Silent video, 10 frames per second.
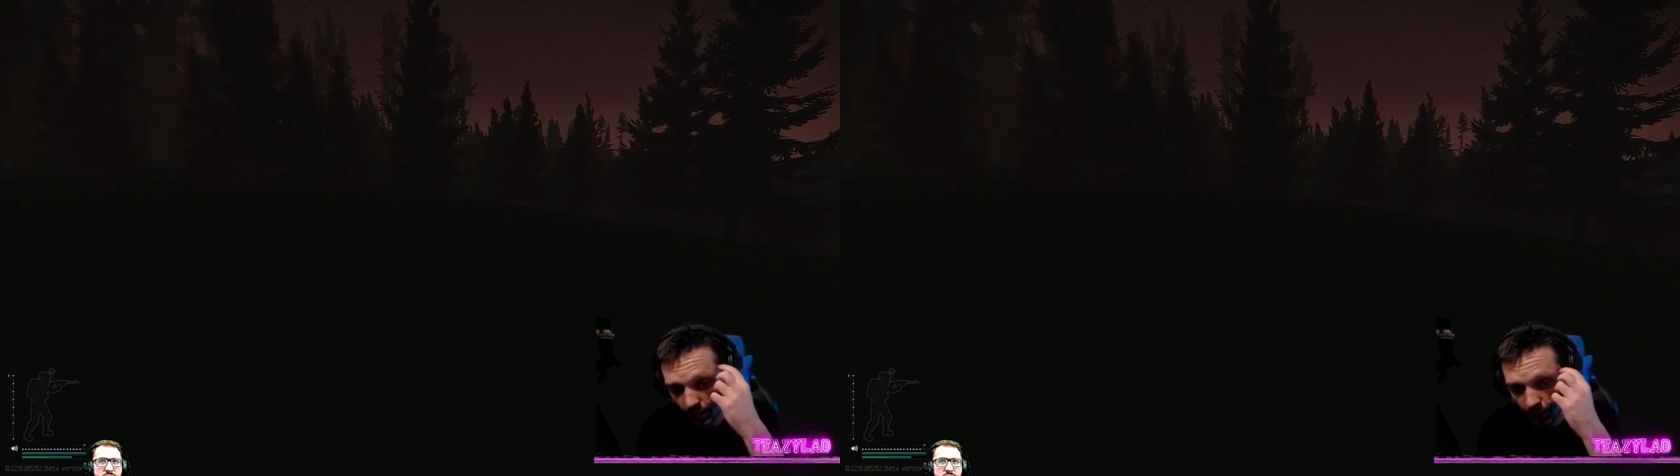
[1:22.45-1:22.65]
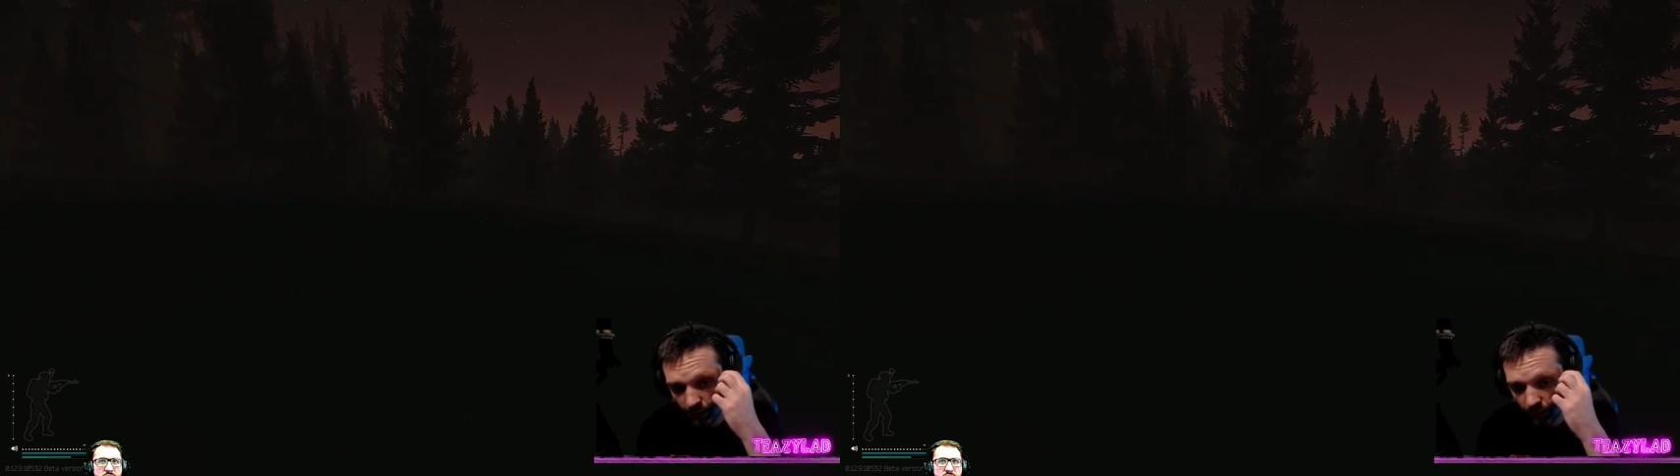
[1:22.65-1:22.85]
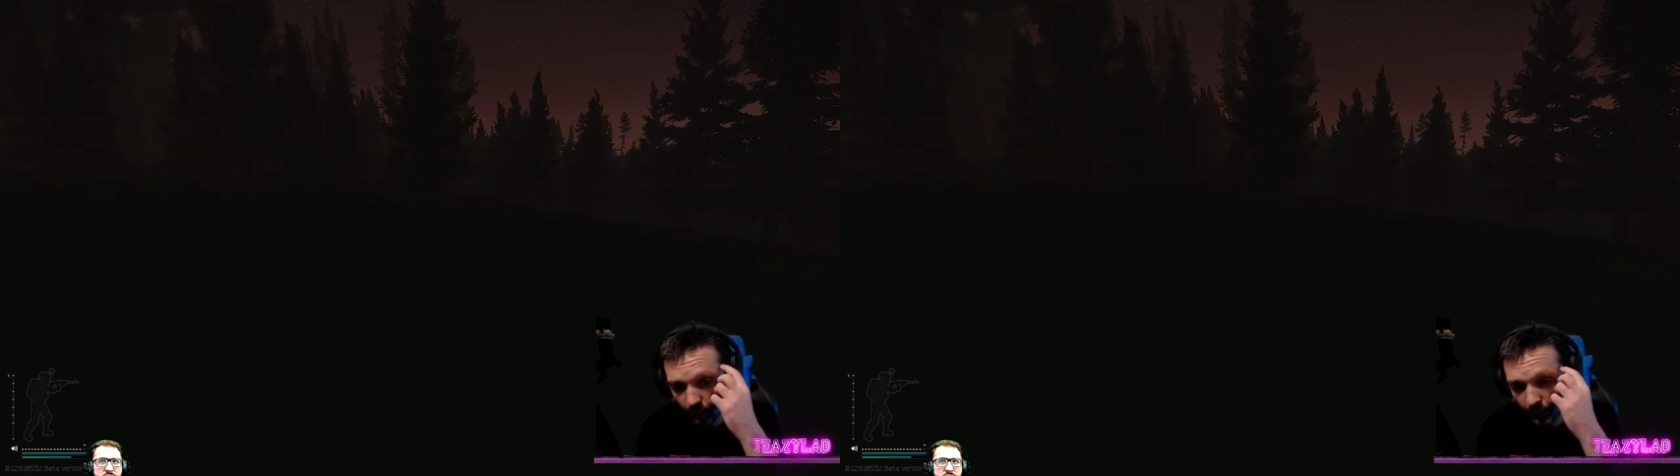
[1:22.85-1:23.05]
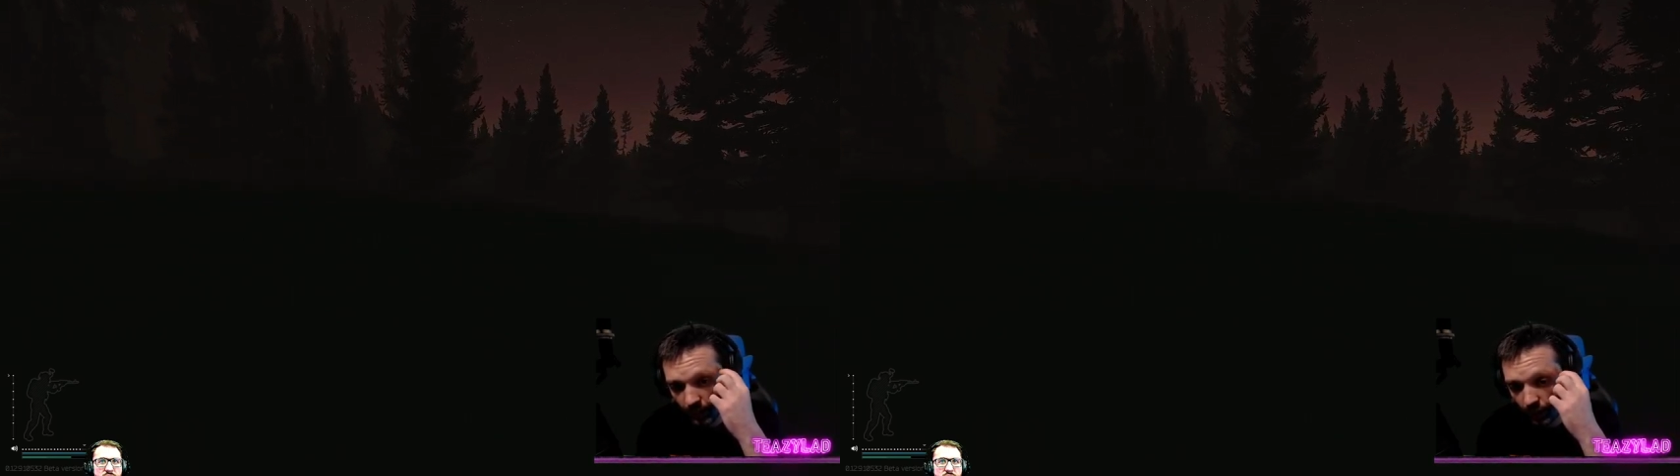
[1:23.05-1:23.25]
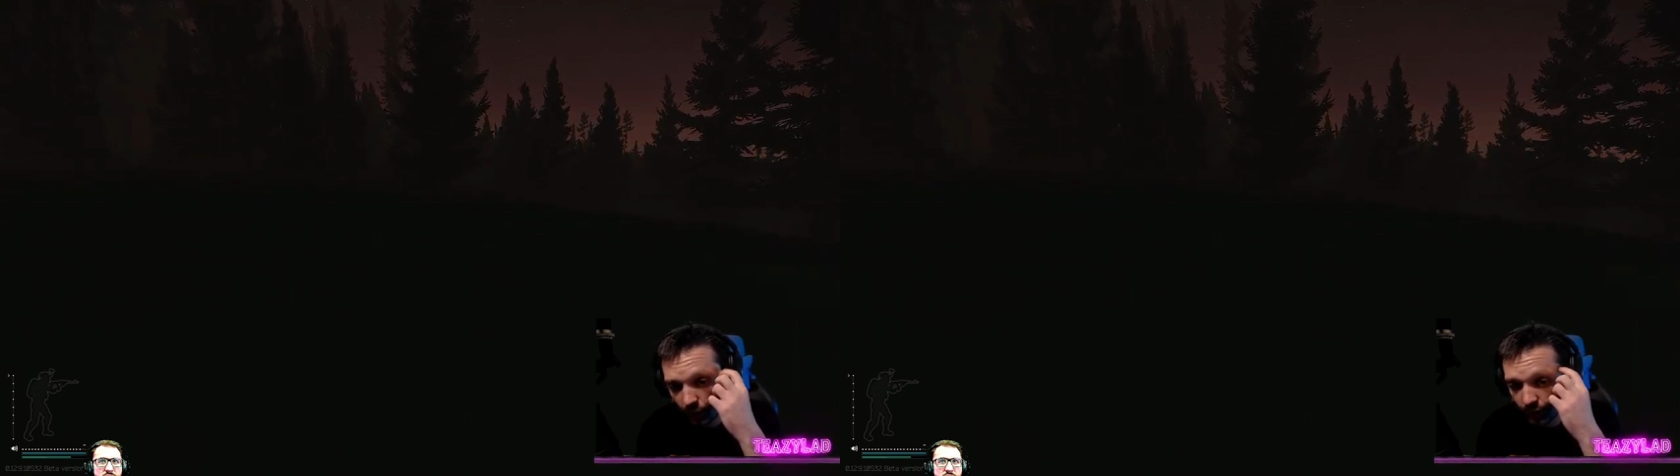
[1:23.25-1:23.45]
but by the time they
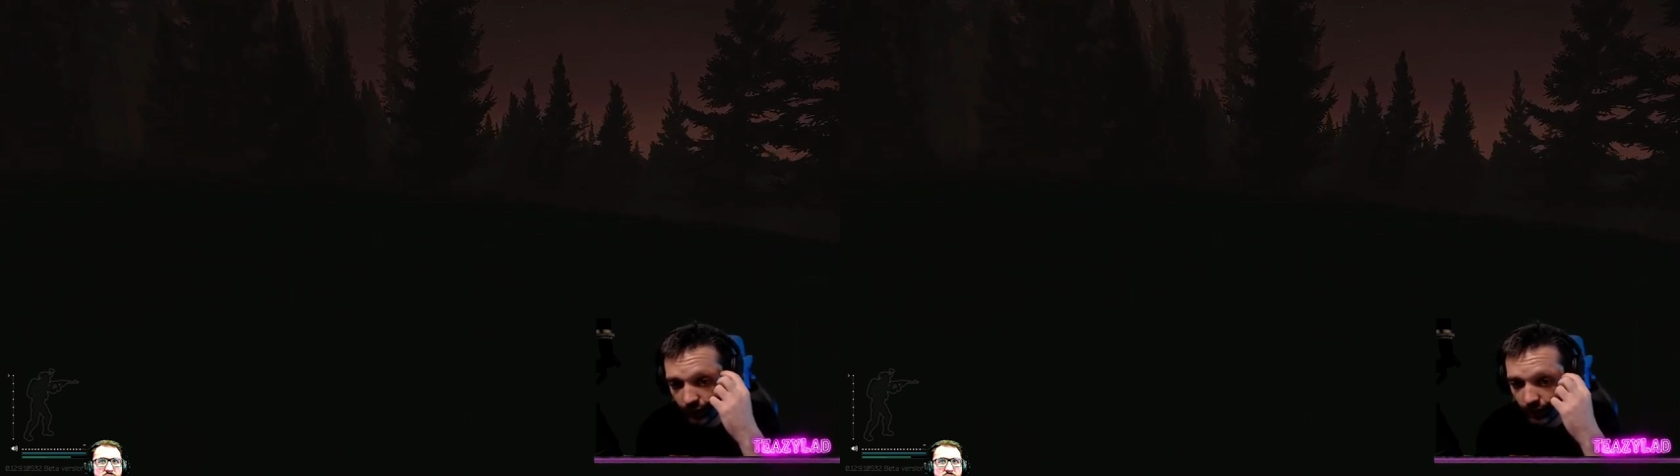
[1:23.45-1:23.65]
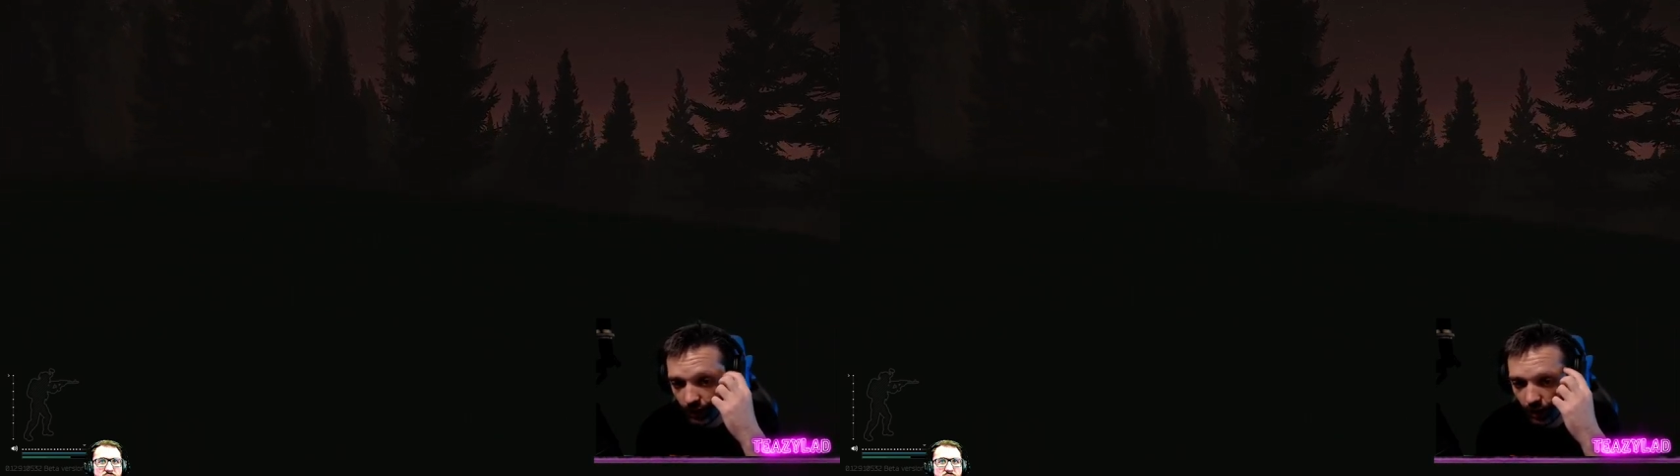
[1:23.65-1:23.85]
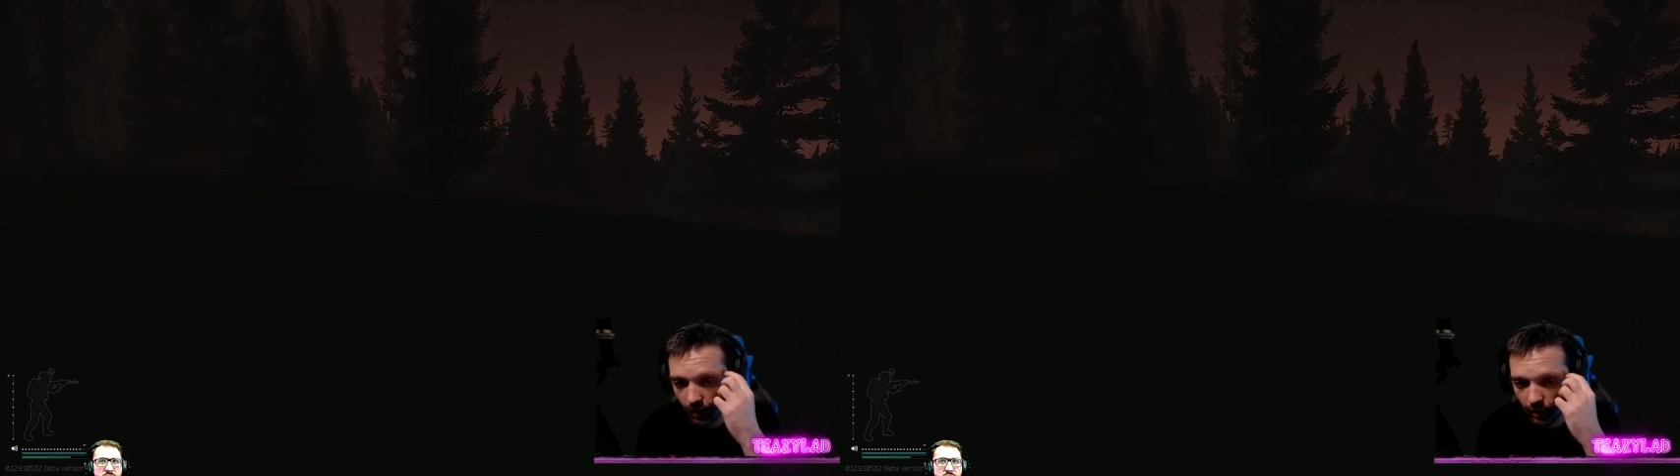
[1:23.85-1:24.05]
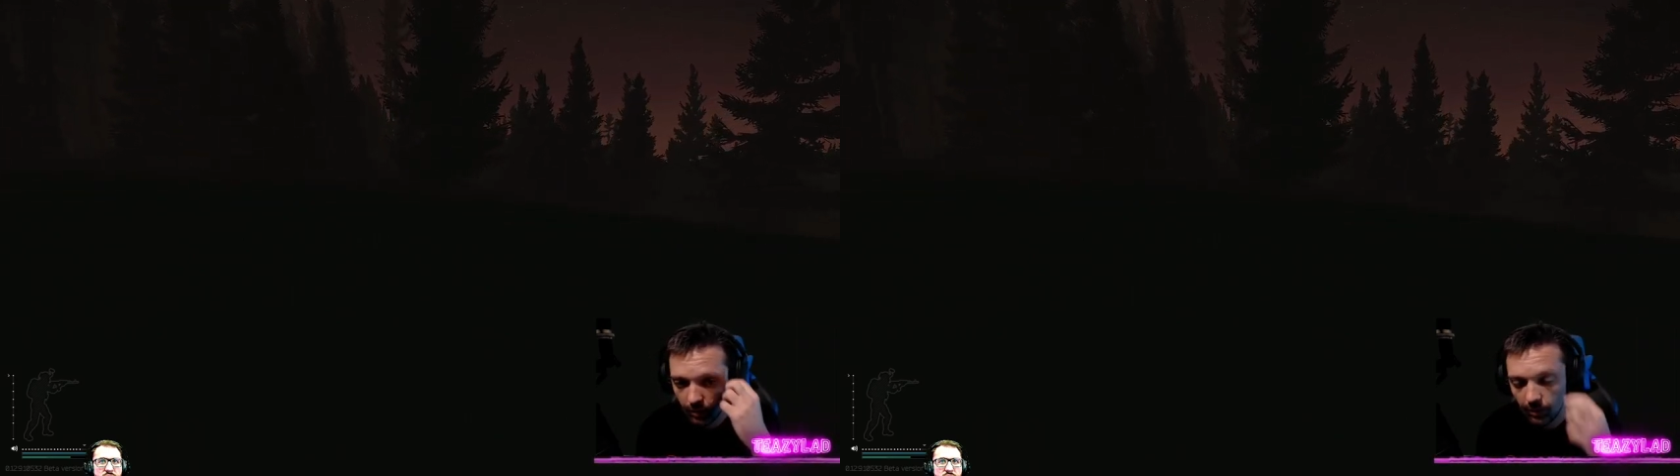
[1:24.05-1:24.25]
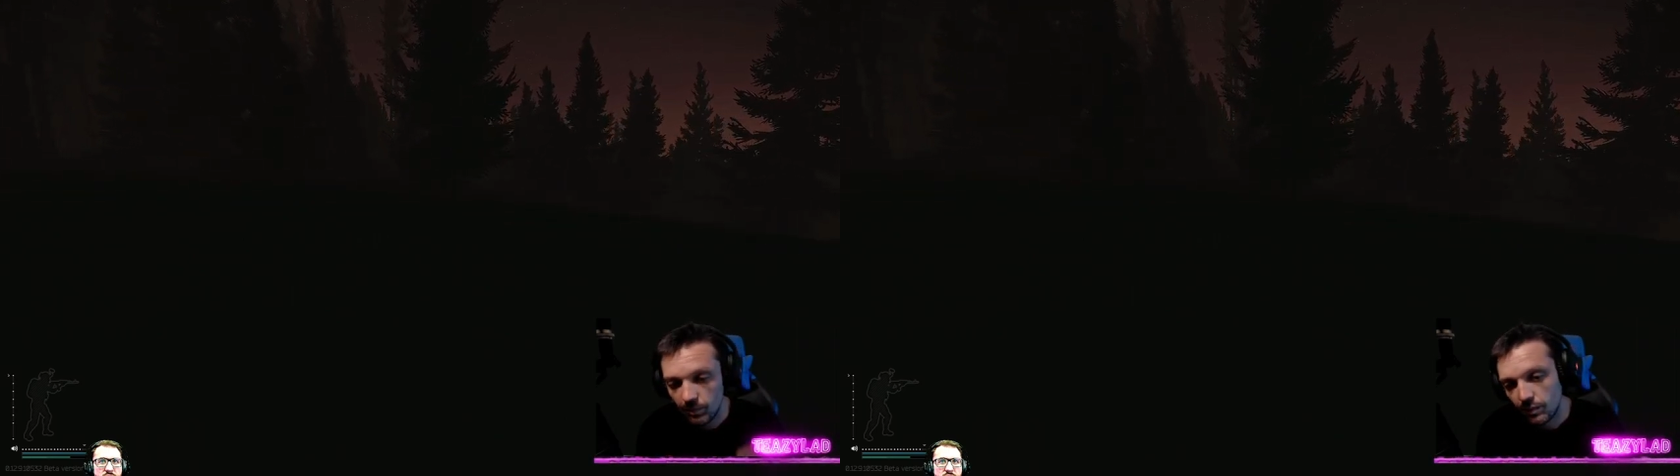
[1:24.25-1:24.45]
were up there looking
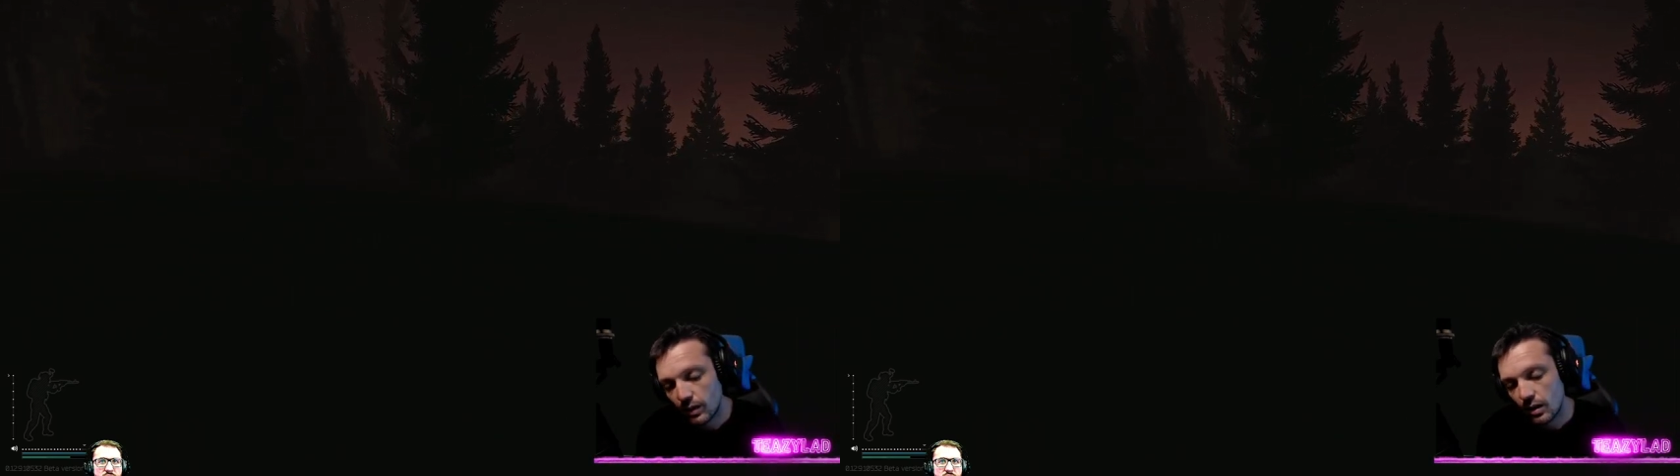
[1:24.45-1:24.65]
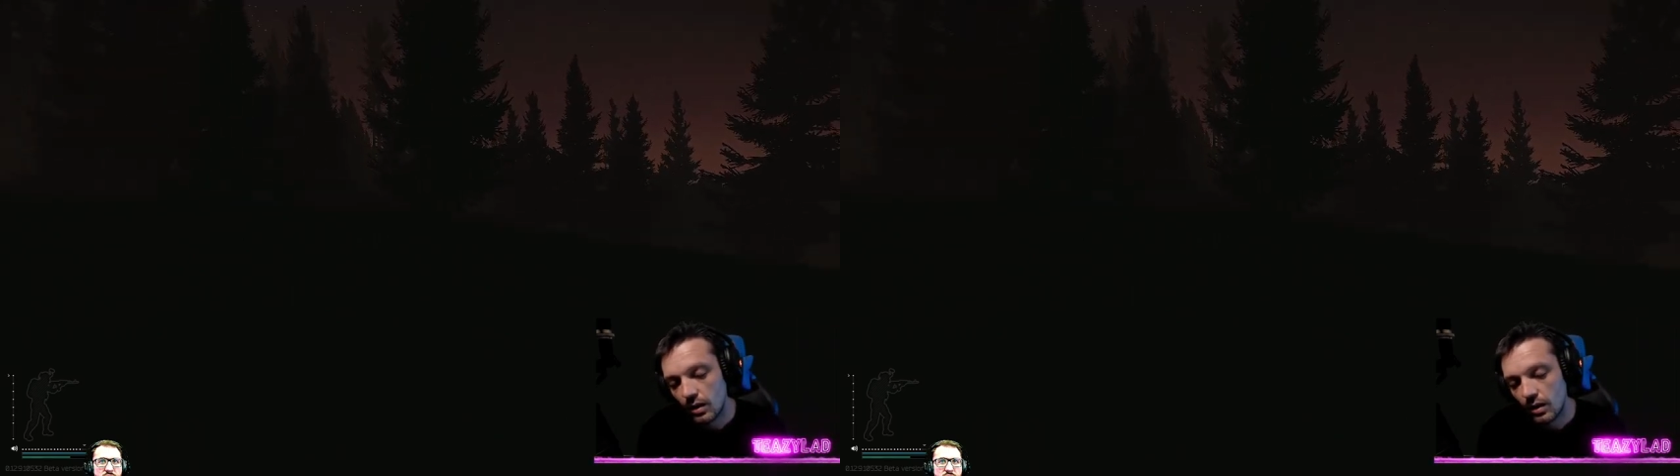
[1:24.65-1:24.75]
down